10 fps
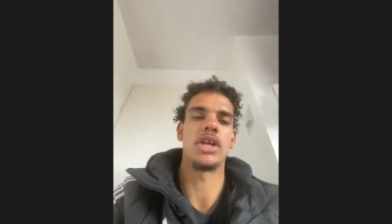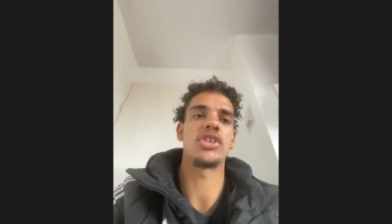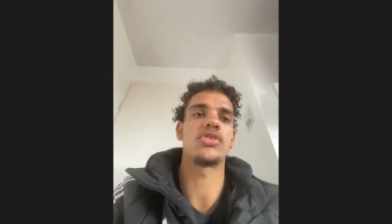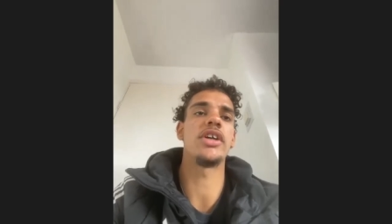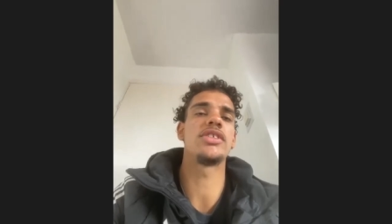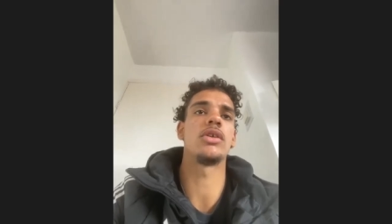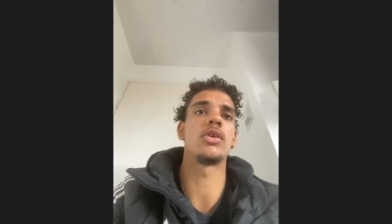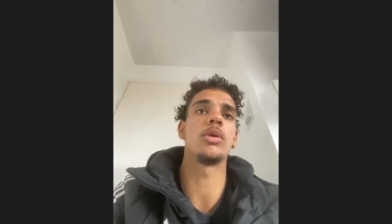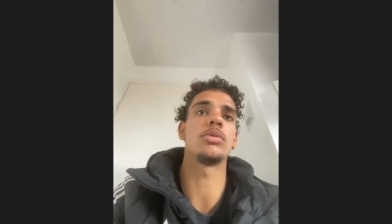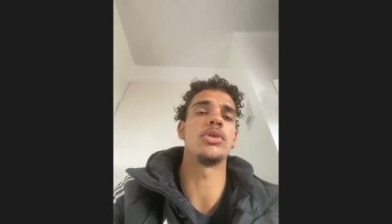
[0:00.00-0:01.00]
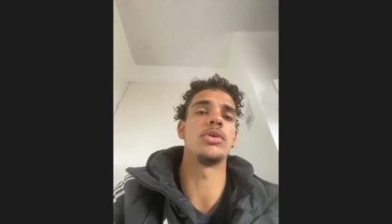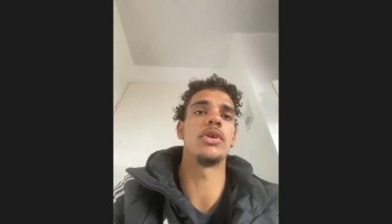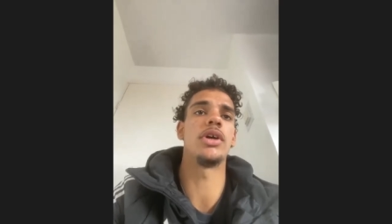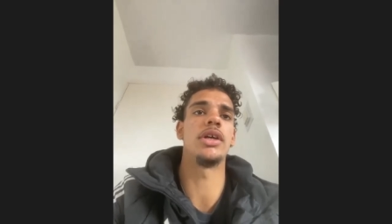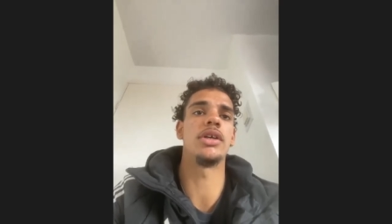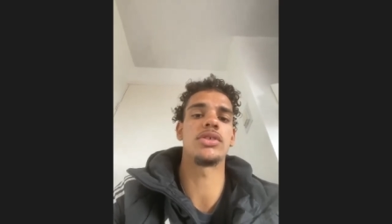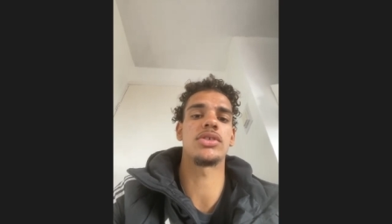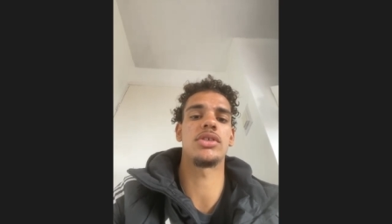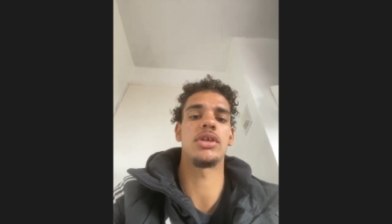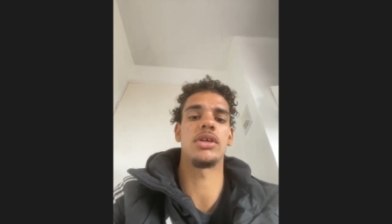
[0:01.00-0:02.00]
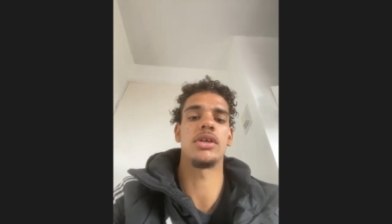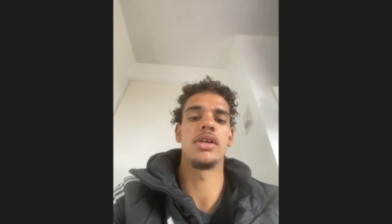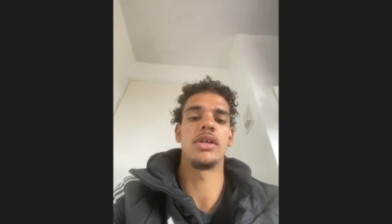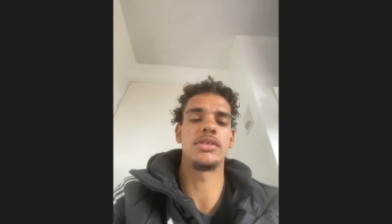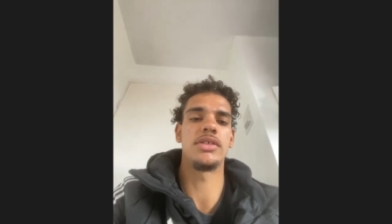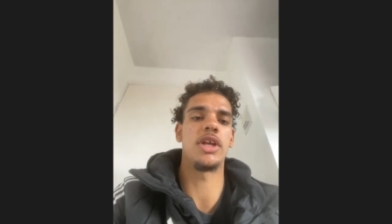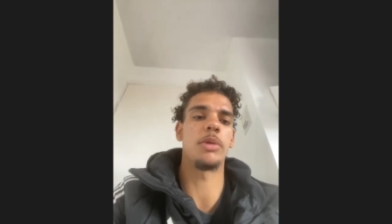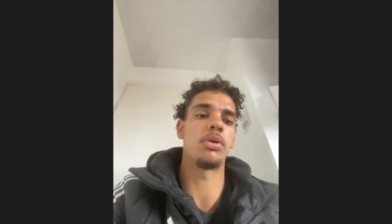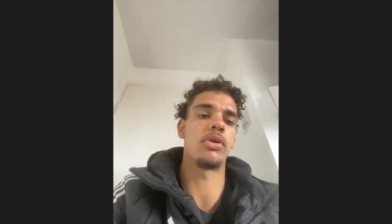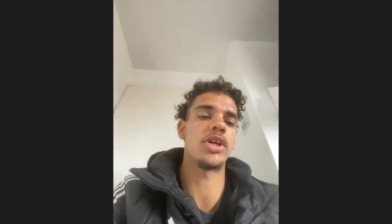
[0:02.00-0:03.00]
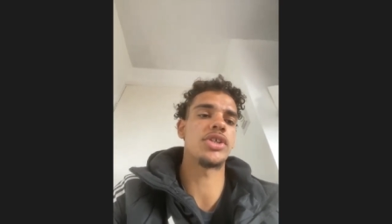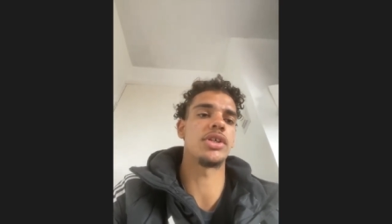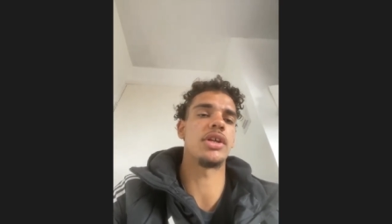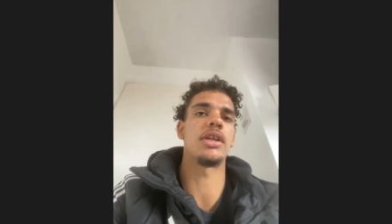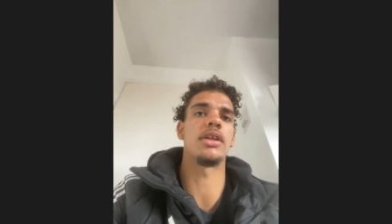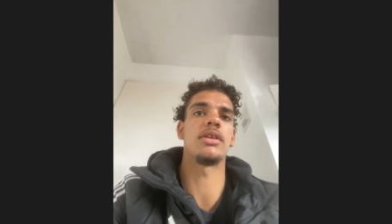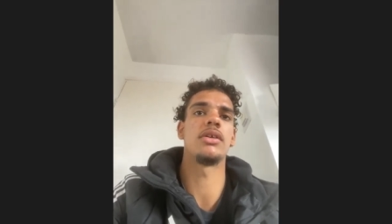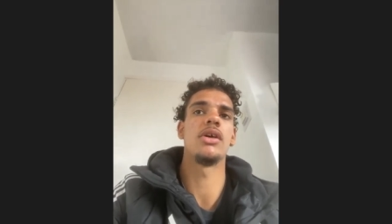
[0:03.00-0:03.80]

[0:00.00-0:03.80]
Now it's great to look up to really just to see their progression and